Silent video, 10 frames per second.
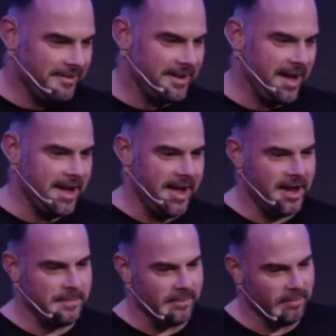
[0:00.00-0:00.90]
Okay,
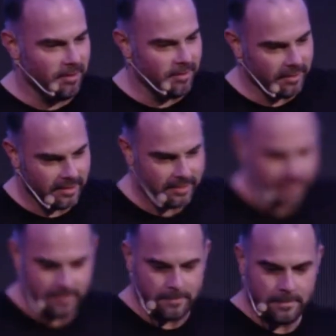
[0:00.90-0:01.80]
how to be wrong.
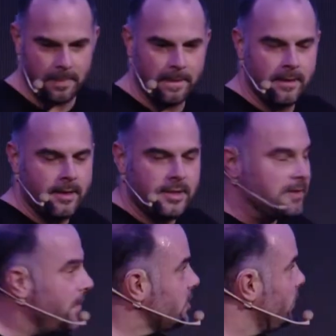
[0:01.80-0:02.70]

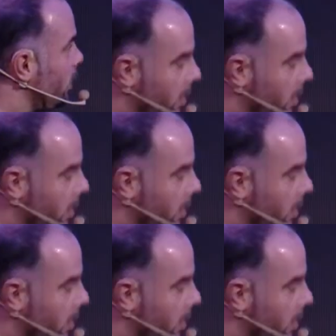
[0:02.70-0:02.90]
So first of